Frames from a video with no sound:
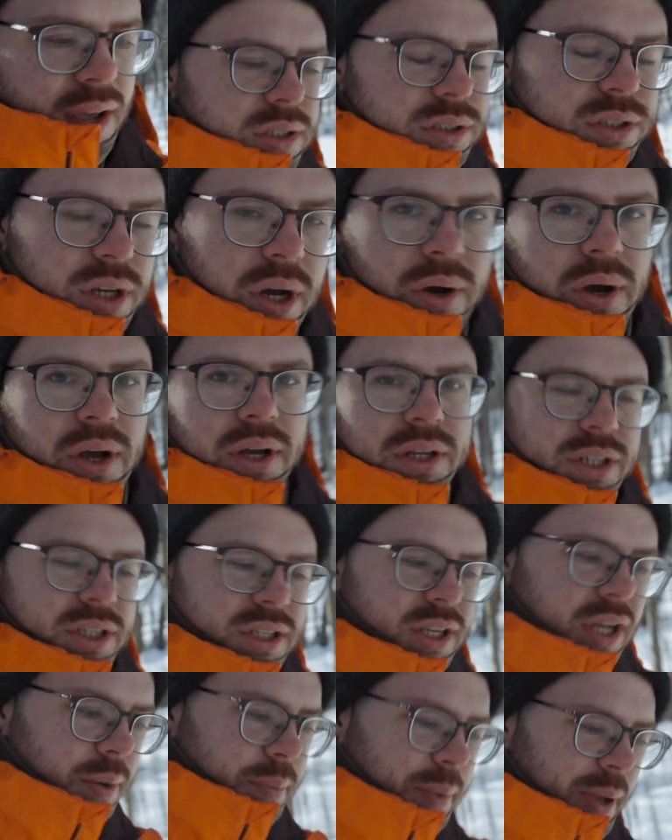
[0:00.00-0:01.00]
So
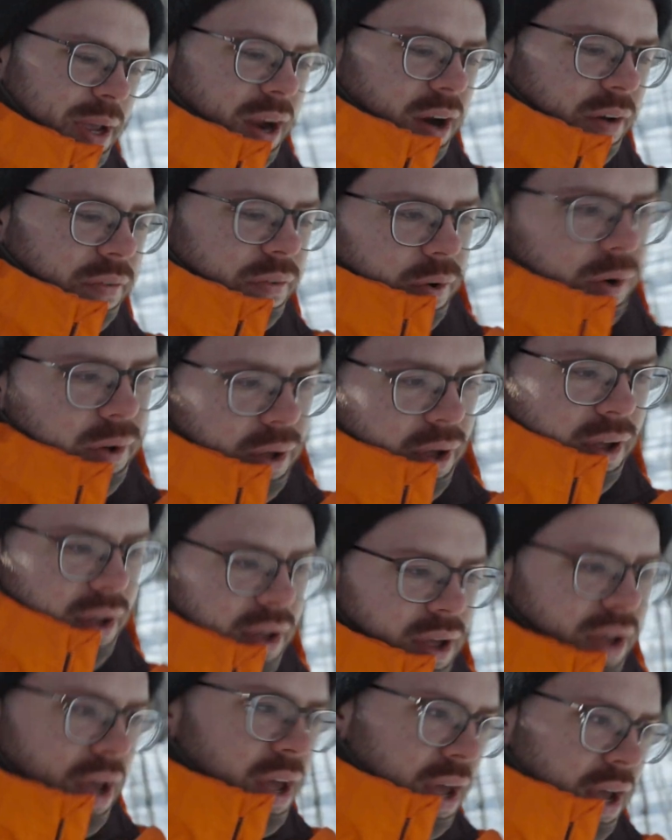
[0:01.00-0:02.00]
just gonna be careful,
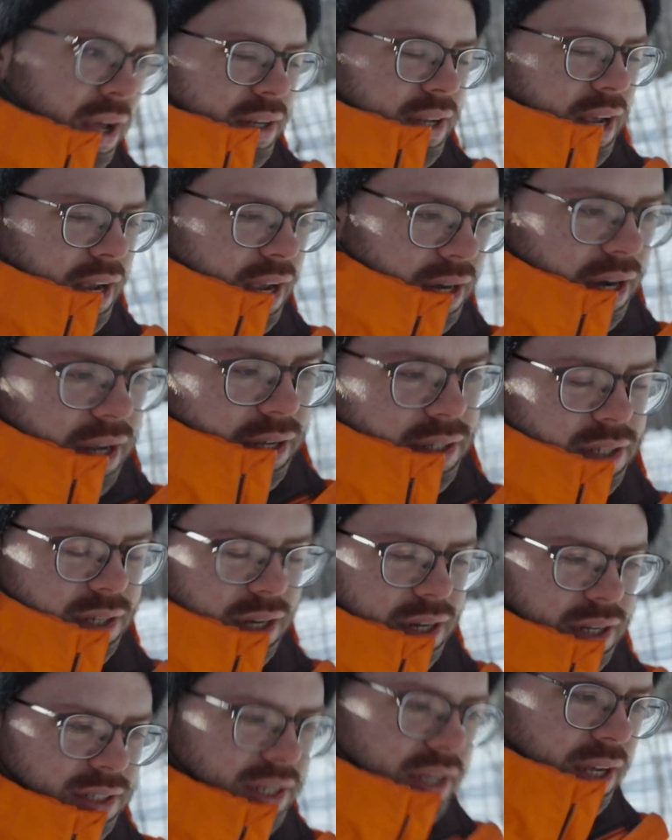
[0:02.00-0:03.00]
take it nice and
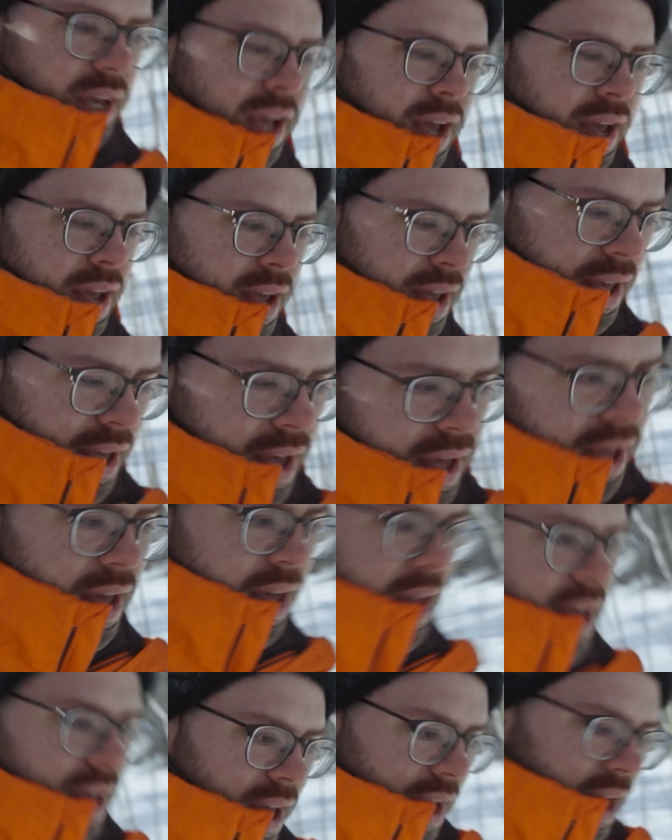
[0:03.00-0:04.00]
easy,
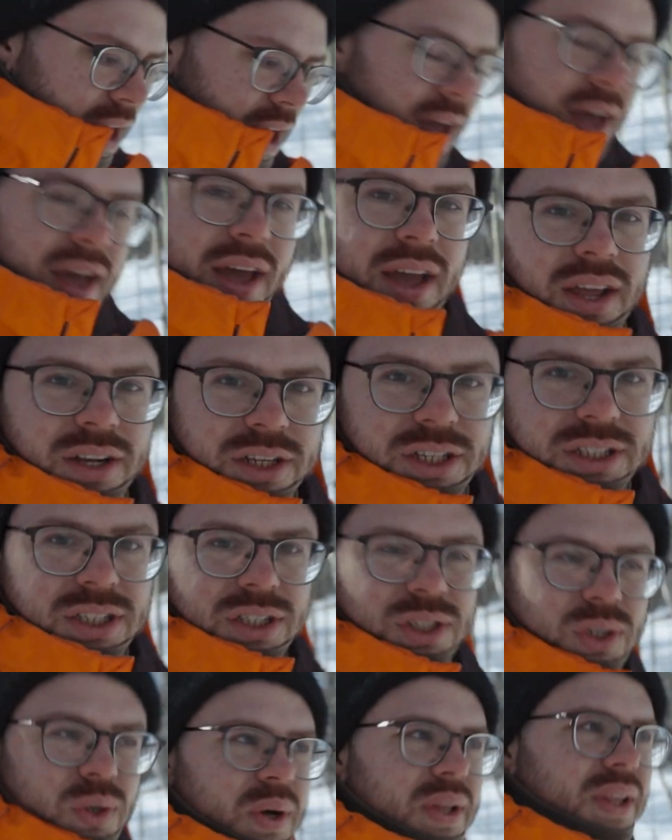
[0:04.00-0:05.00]
just
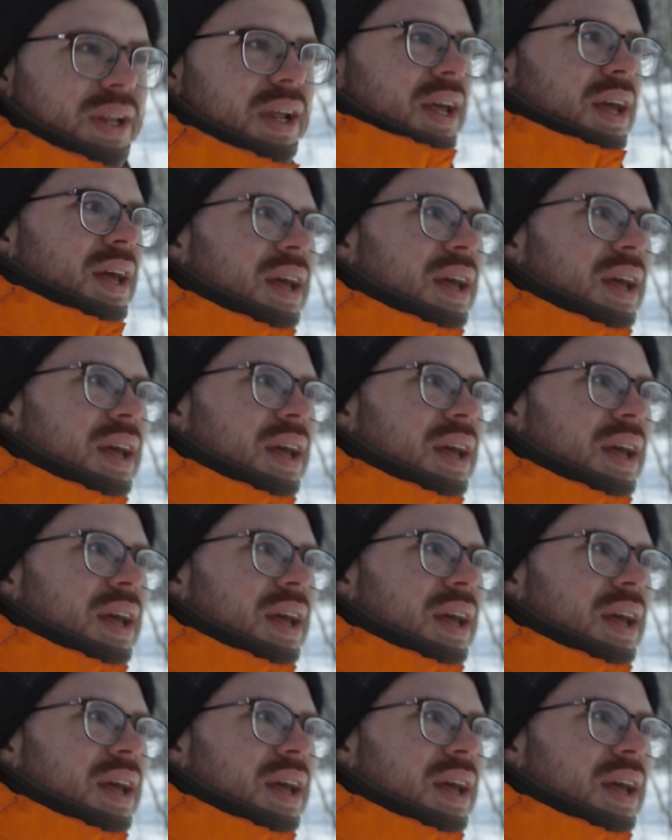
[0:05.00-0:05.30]
enjoy the